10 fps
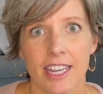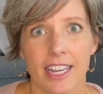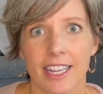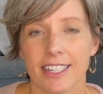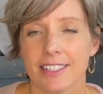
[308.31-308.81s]

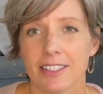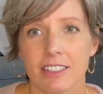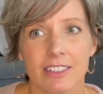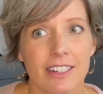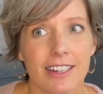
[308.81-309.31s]
And
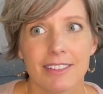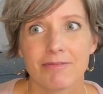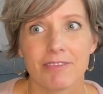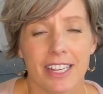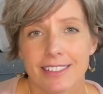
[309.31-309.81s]
they're not
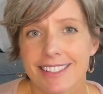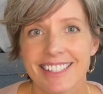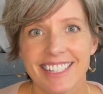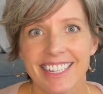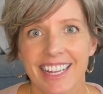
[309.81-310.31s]
fancy